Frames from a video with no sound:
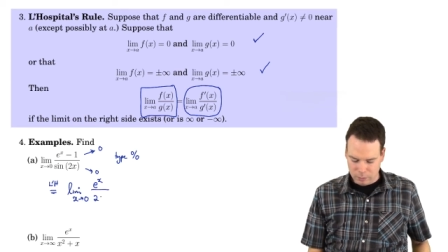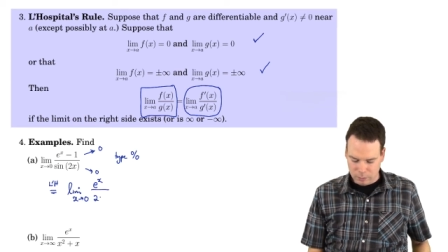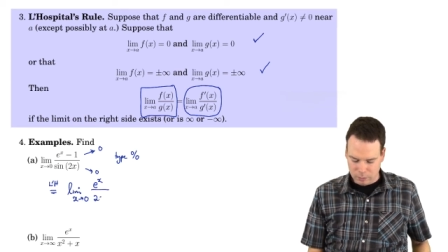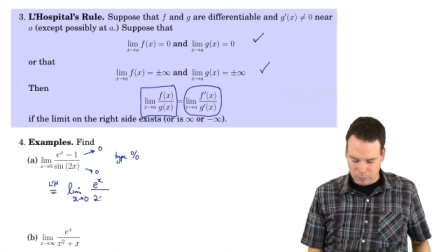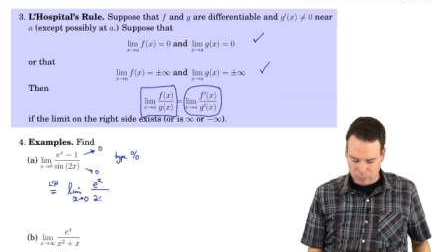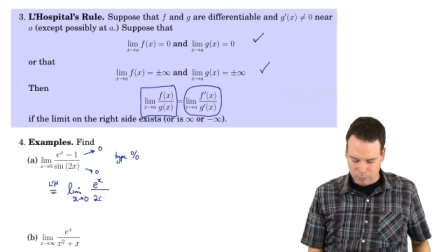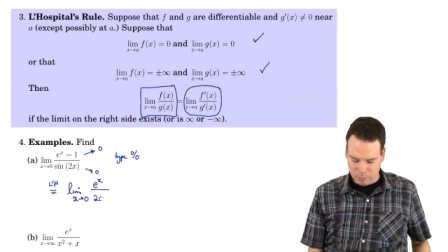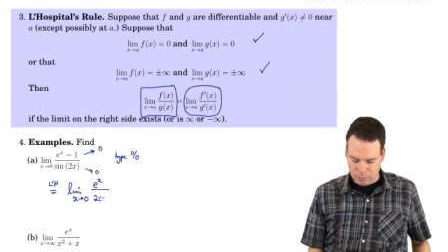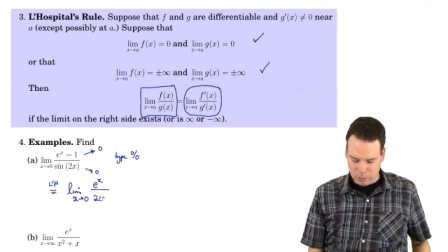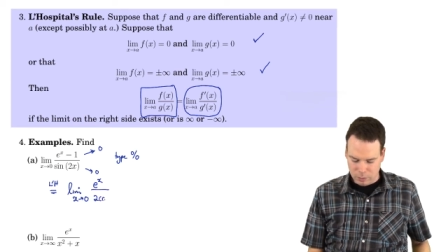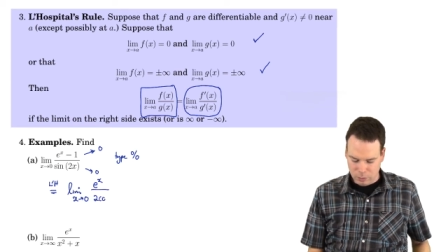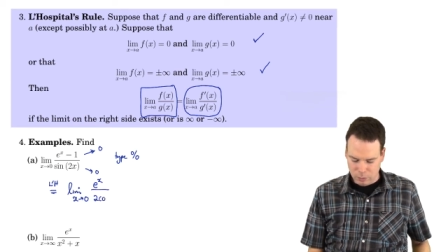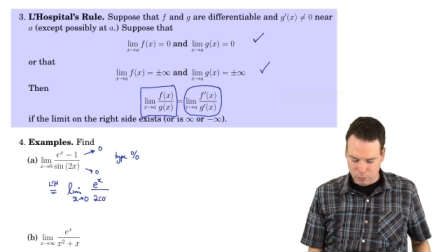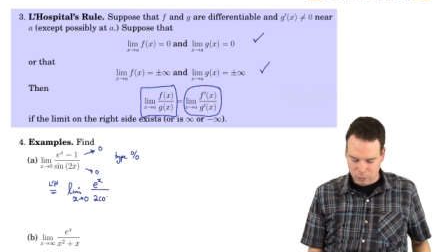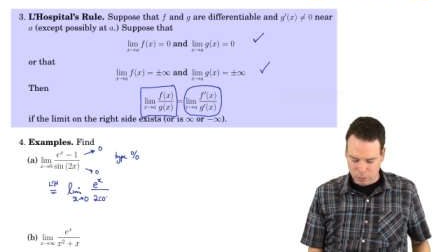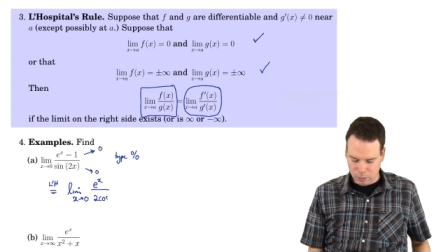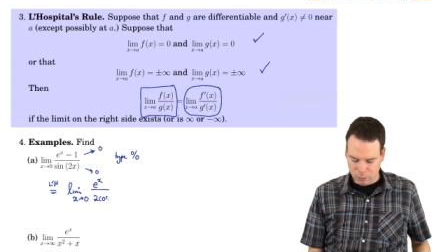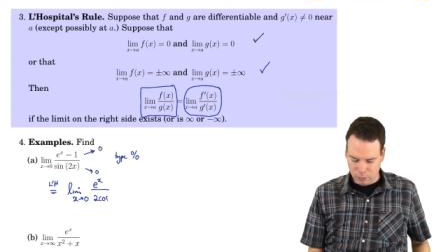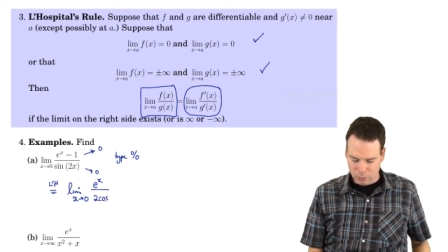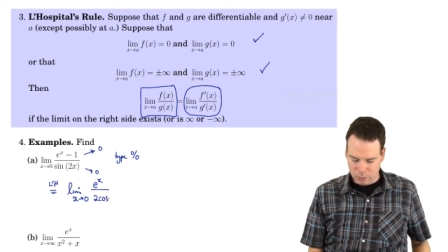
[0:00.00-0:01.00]
So it'll be 2
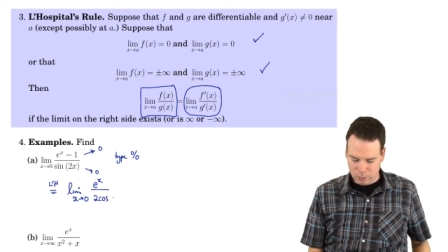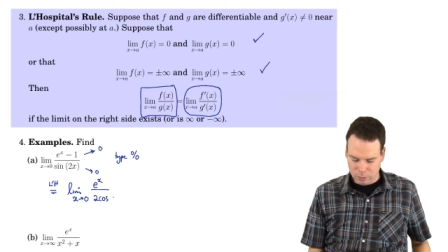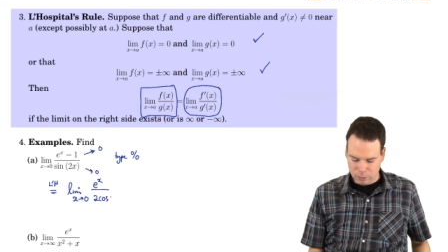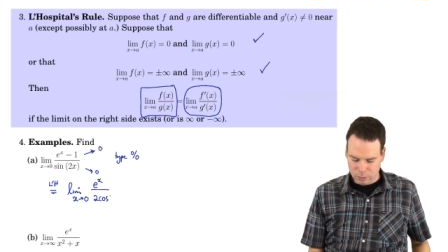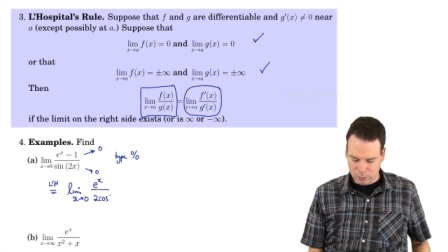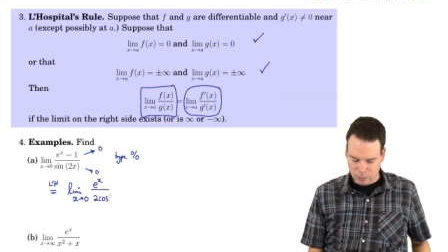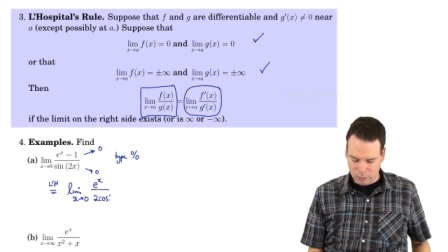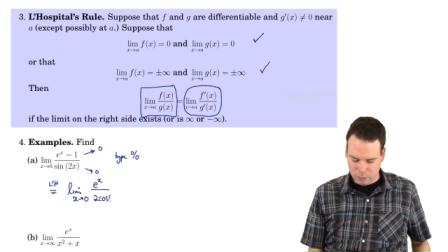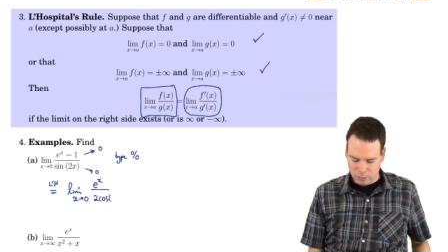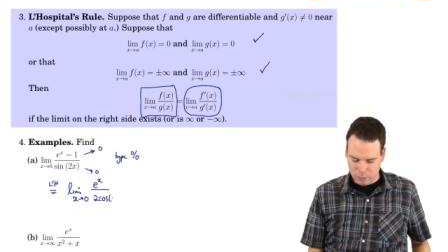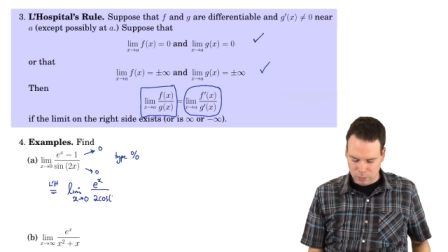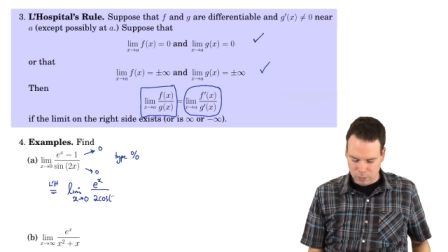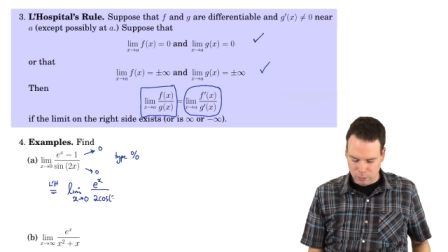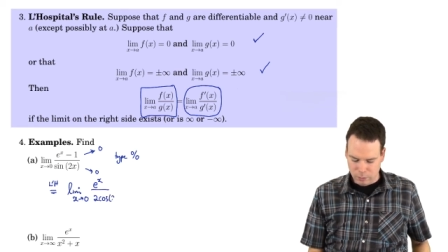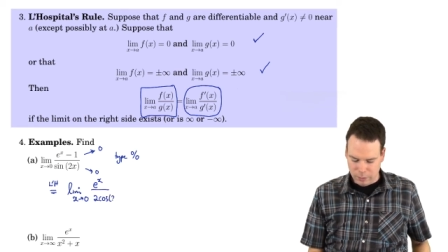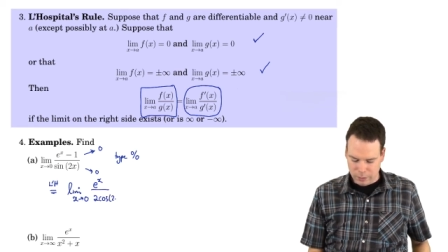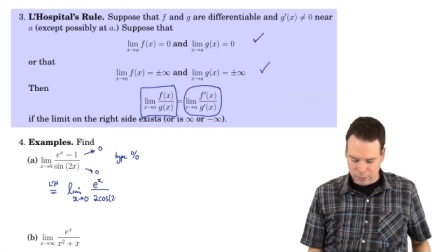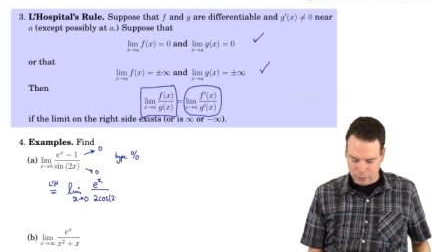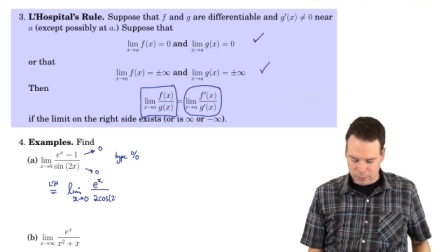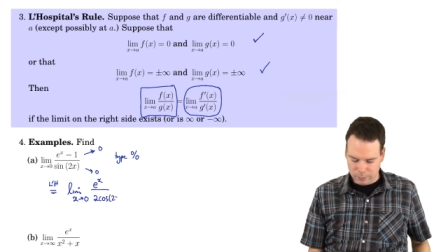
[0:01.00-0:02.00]
cos
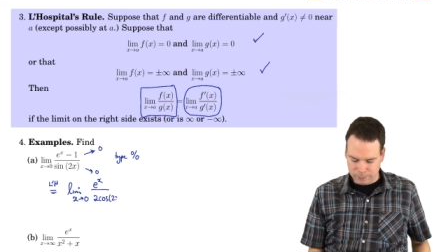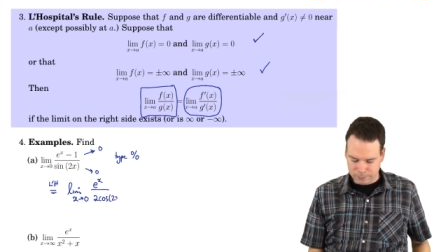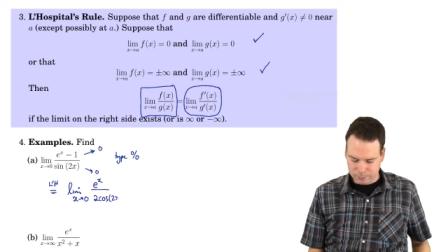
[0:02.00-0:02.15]
2x.